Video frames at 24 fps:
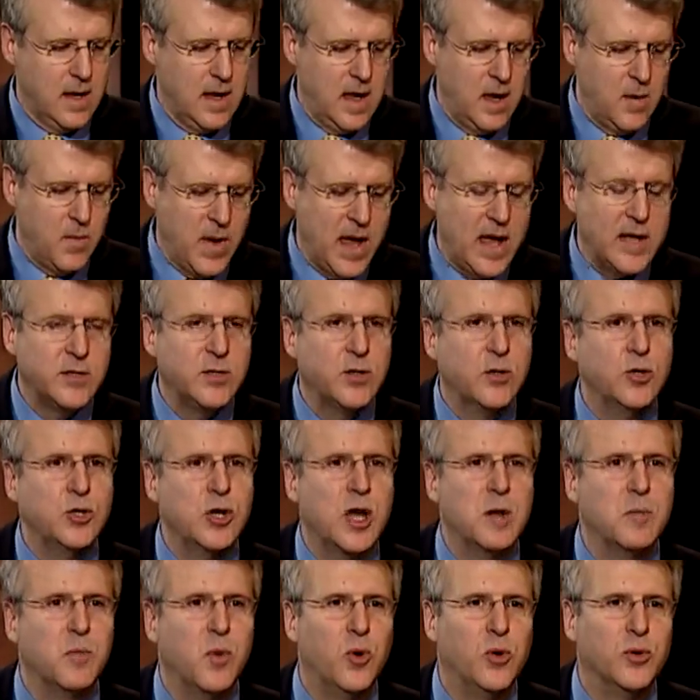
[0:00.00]
Ambassador
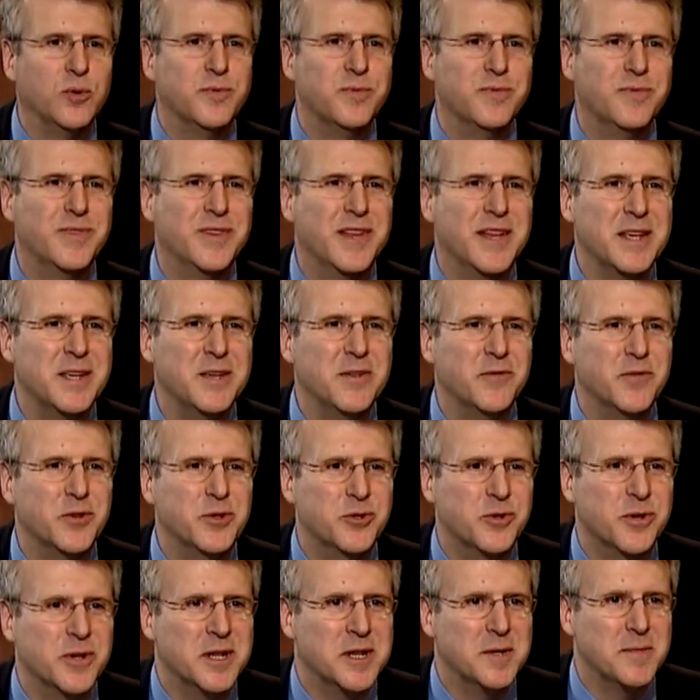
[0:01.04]
John Bolton, thank you for
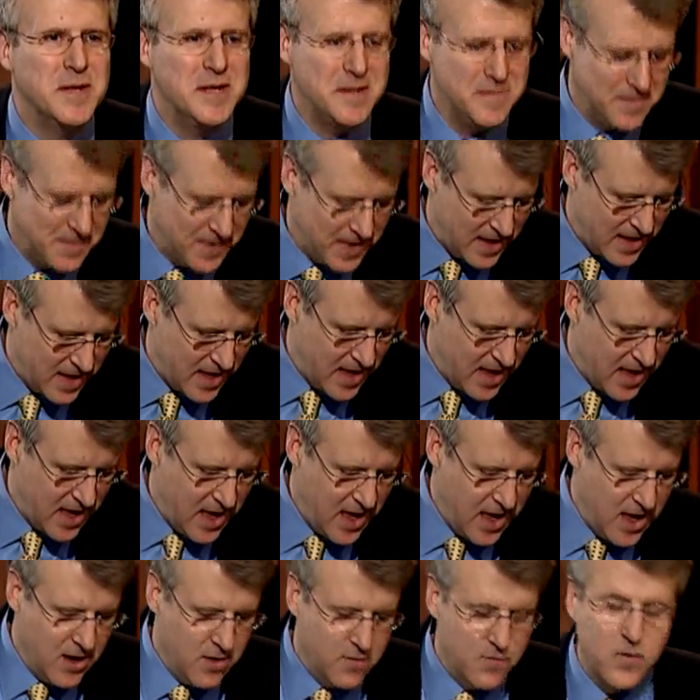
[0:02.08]
joining me. Thank you.
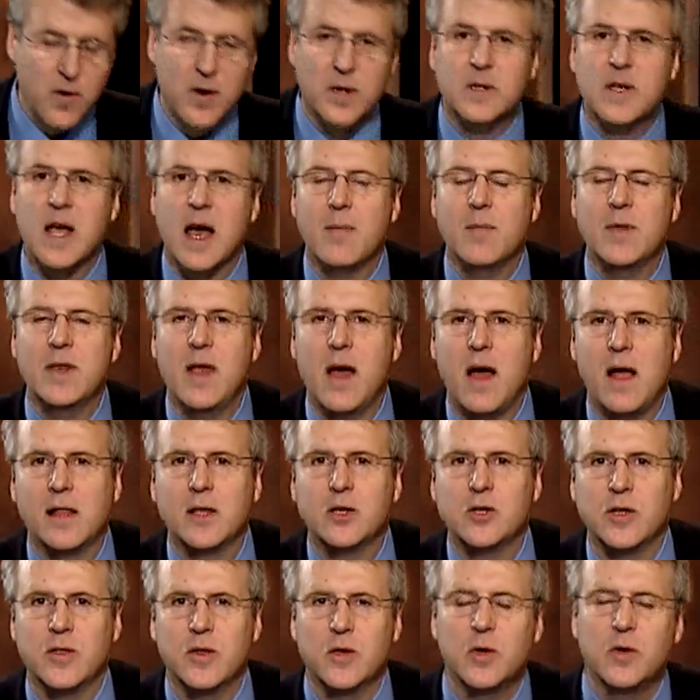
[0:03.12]
For Uncommon
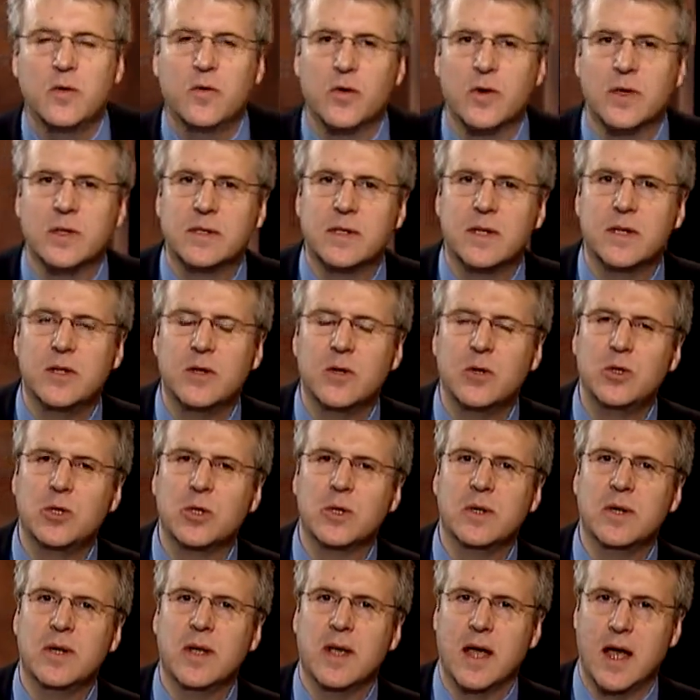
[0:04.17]
Knowledge and the Hoover
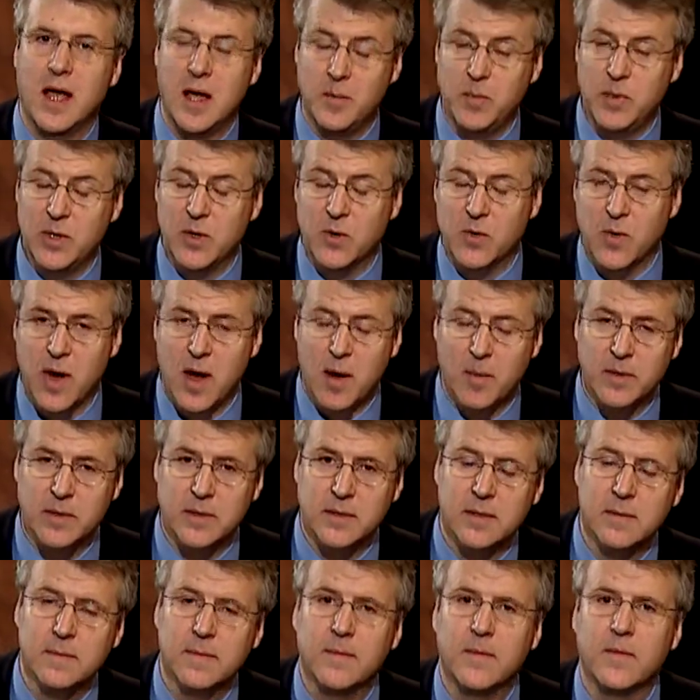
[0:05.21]
Institution, I'm Peter
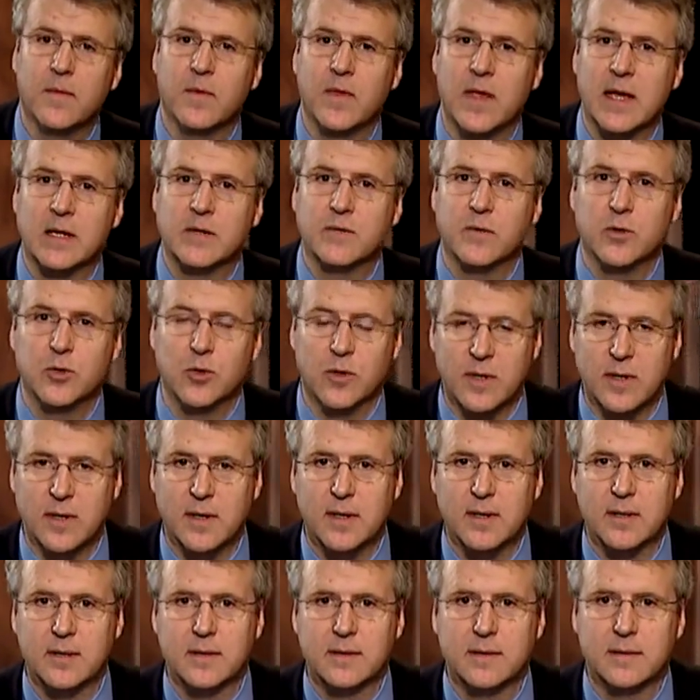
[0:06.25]
Robinson. Thanks for
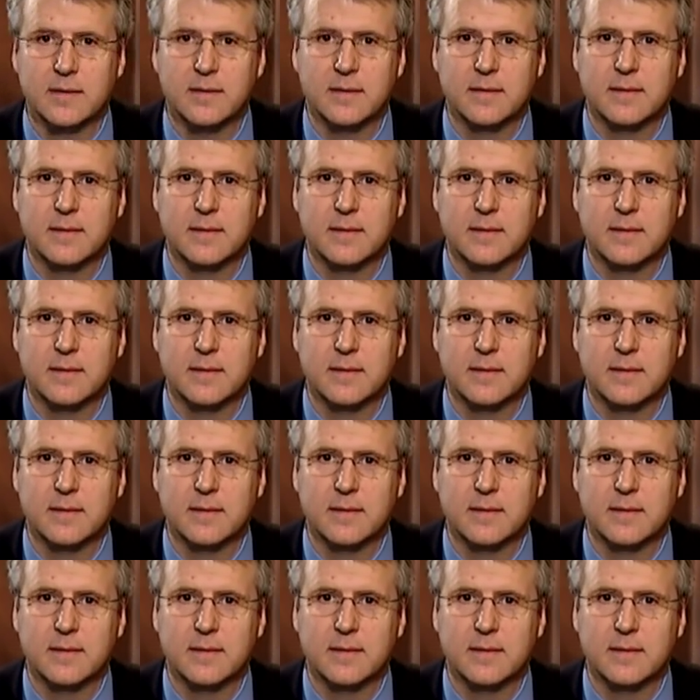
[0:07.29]
joining us.